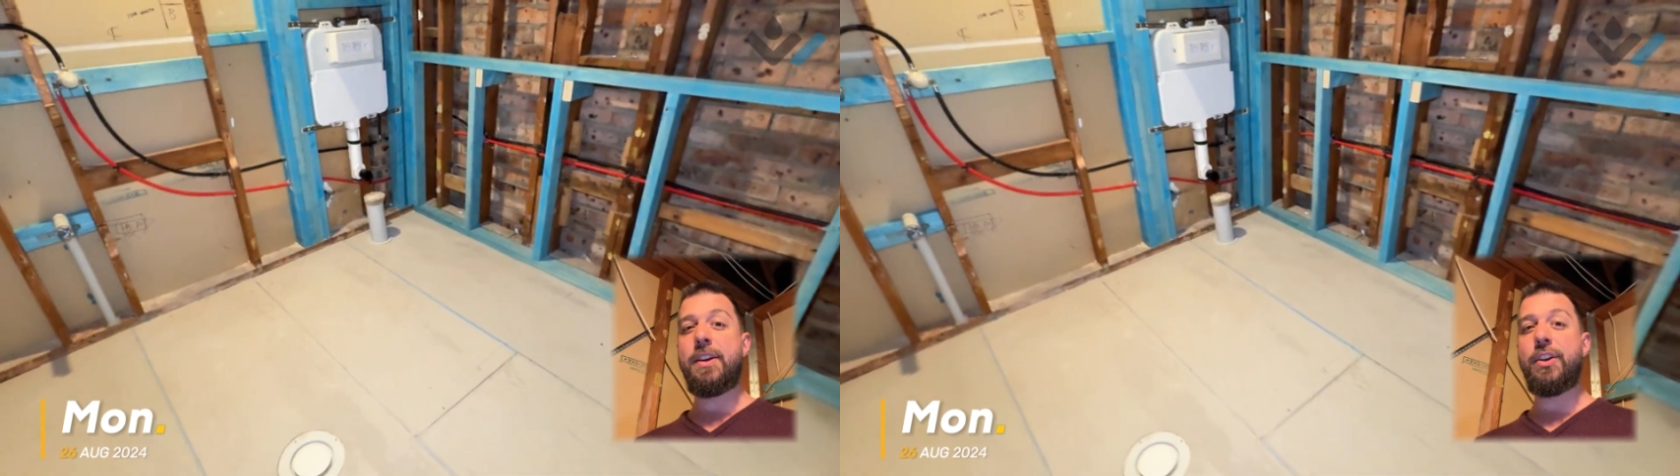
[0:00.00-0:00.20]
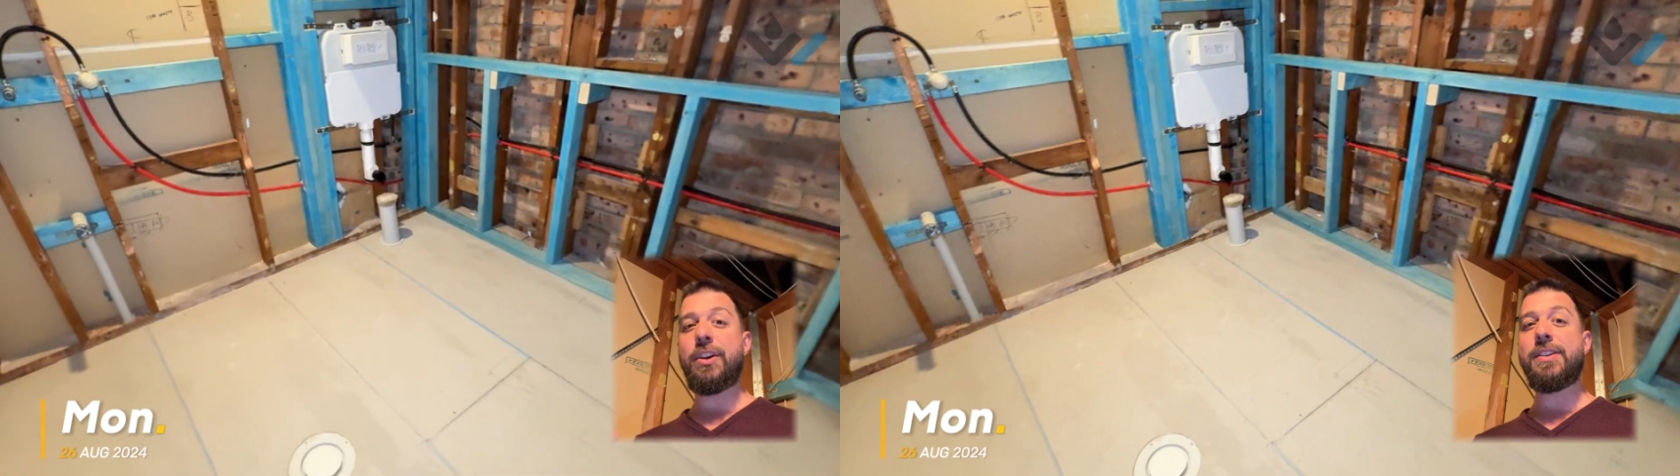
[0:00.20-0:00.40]

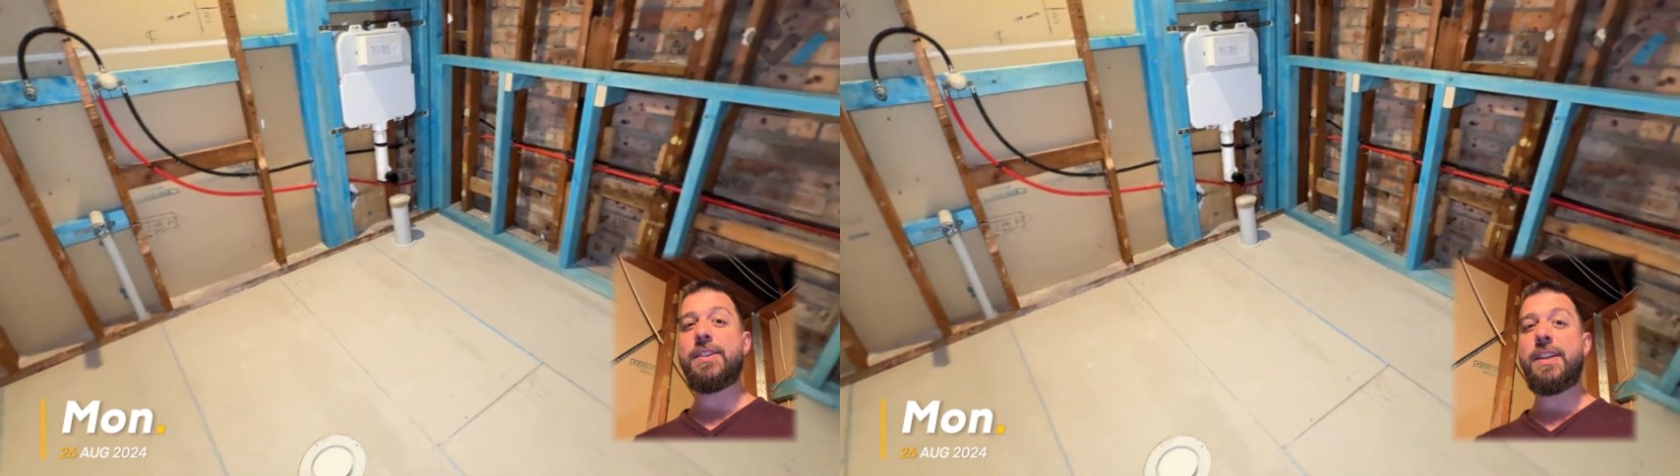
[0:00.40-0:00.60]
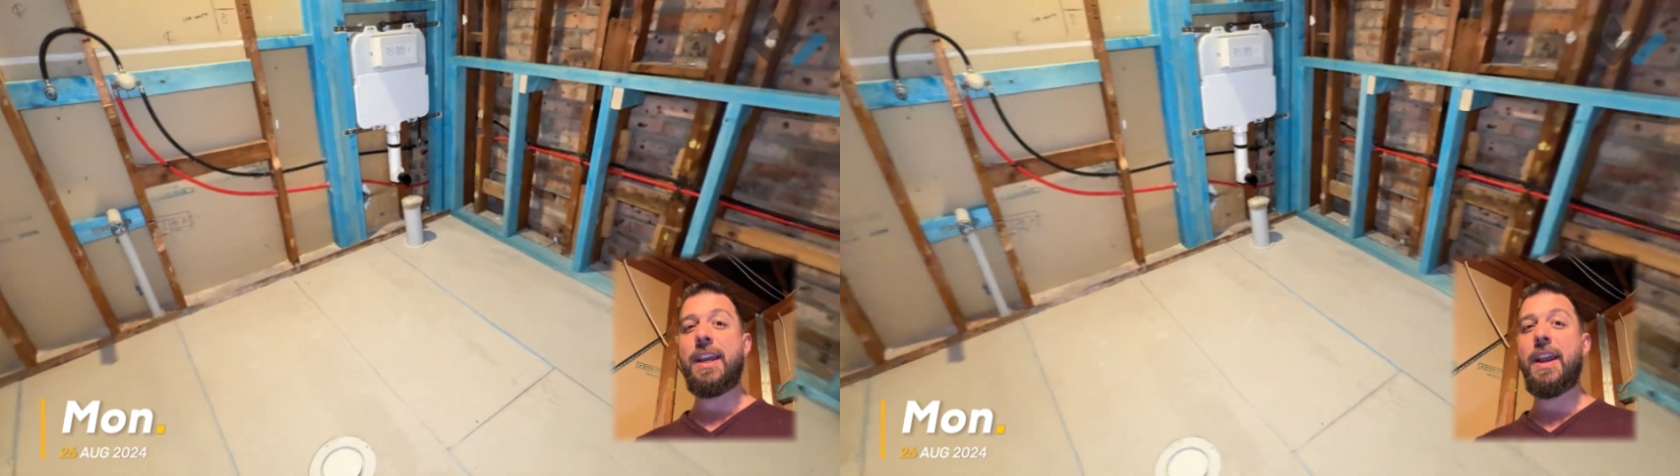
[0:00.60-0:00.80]
you can
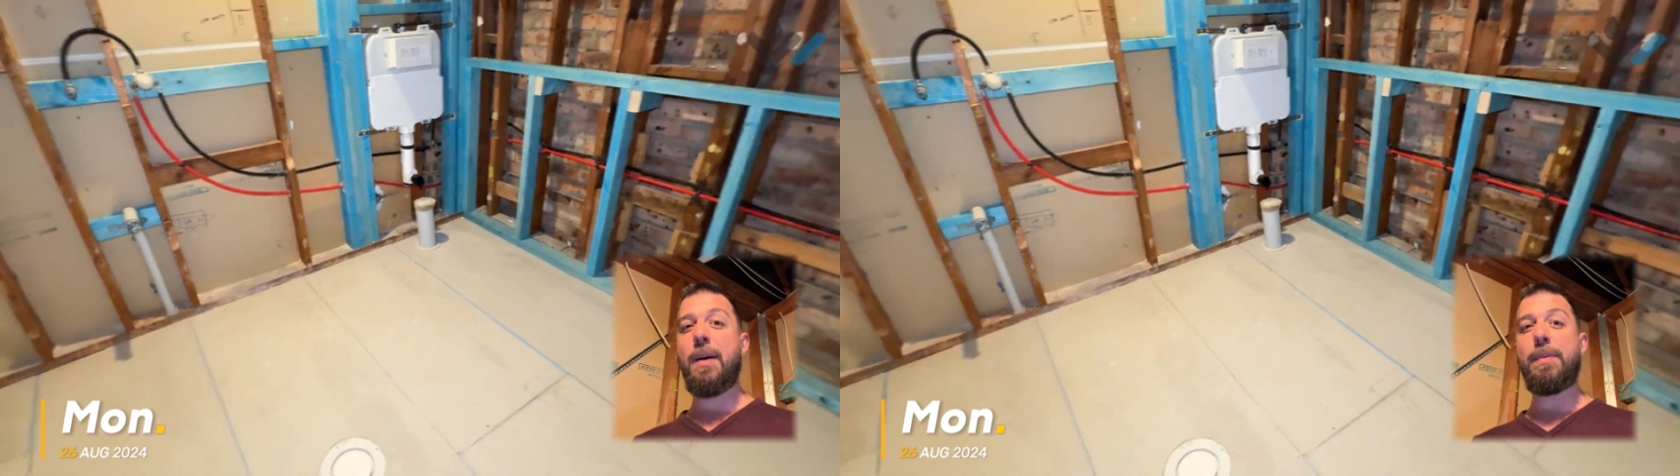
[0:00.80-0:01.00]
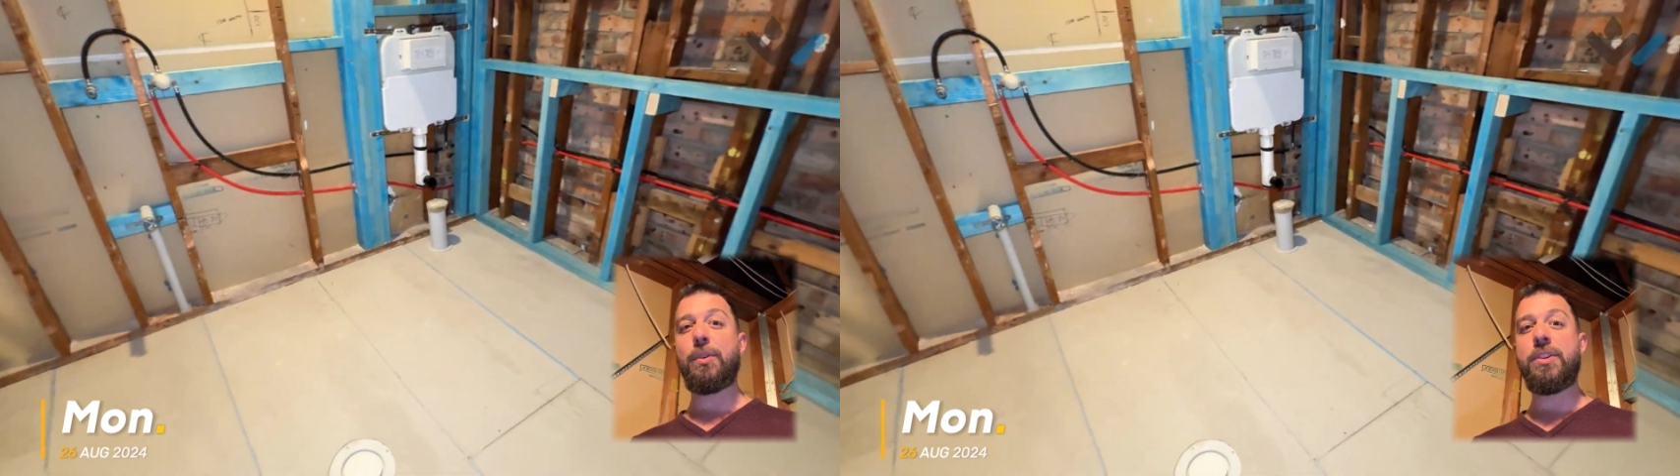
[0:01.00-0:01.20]
see
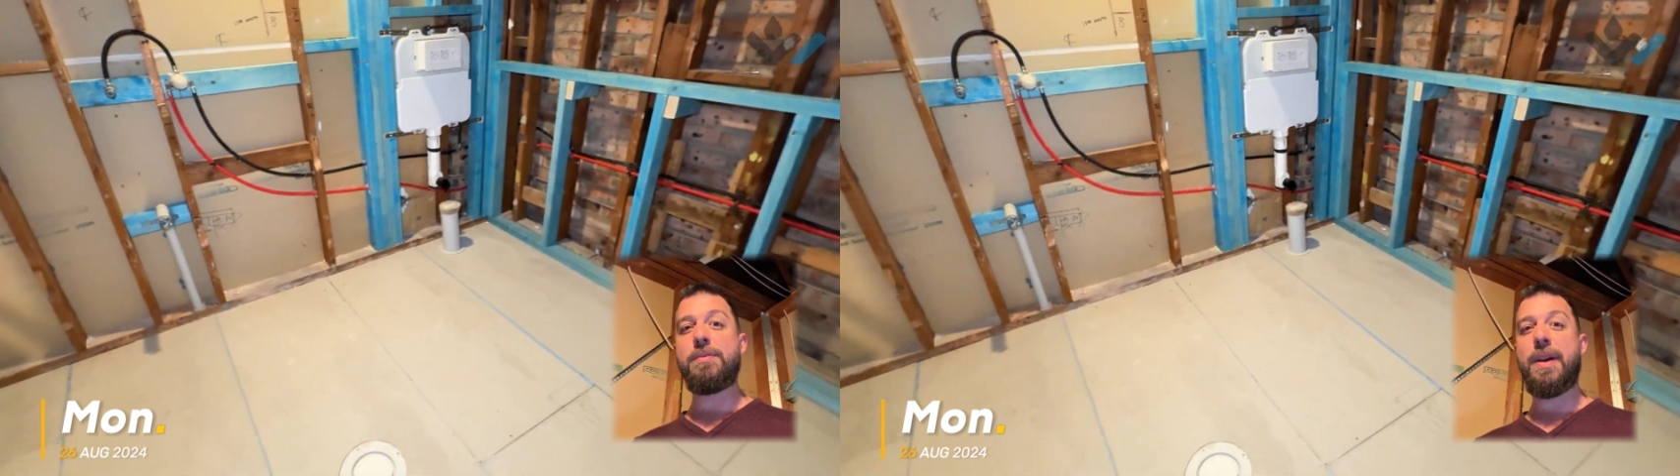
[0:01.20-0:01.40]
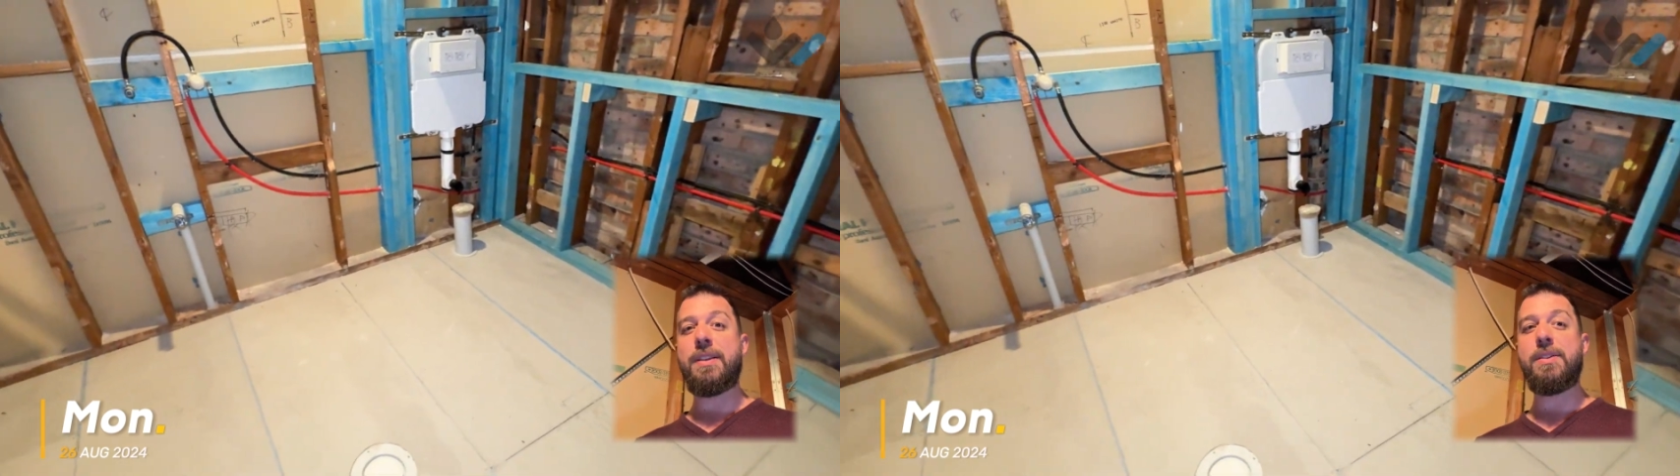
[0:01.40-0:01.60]
our builders
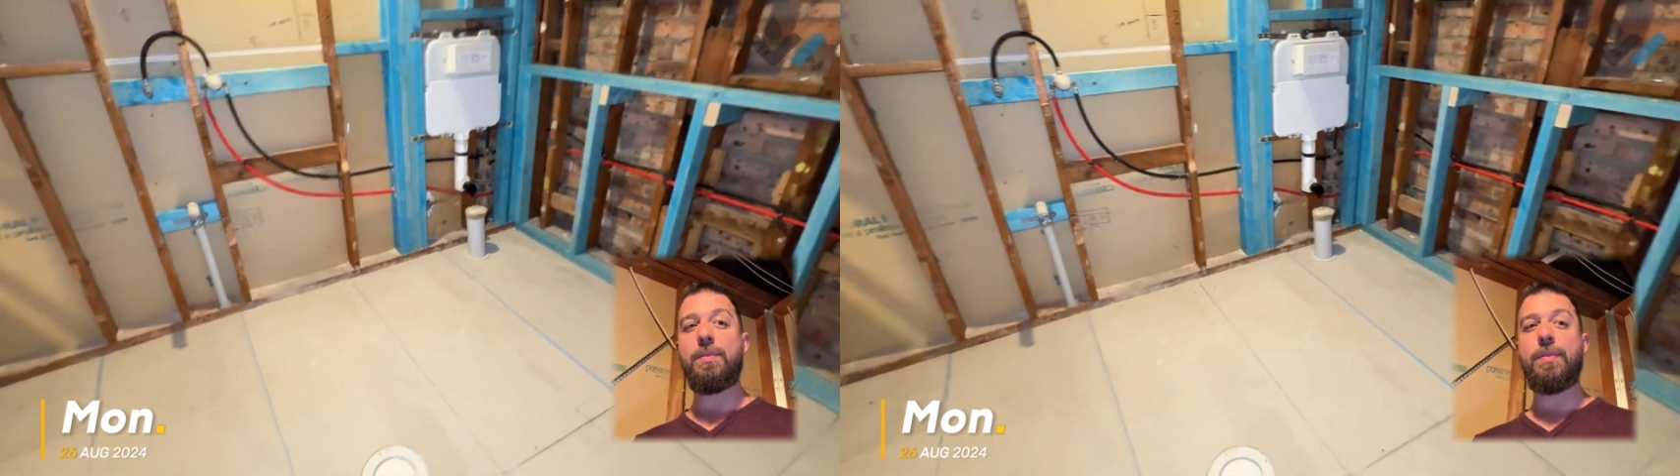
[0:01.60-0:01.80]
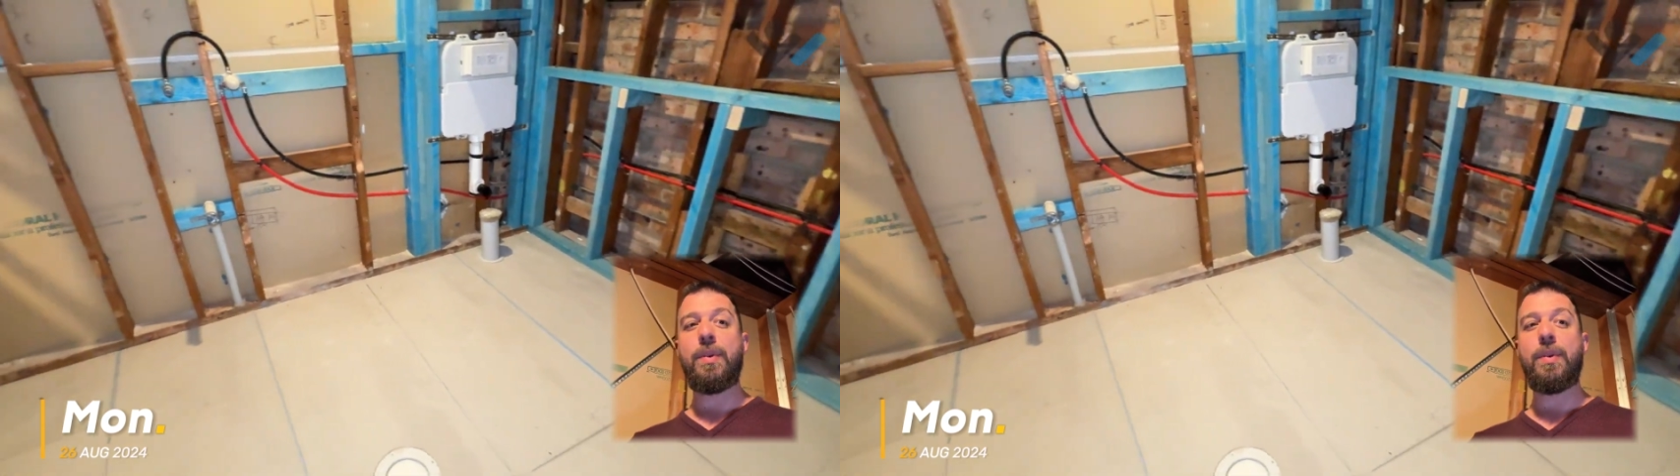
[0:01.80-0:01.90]
made some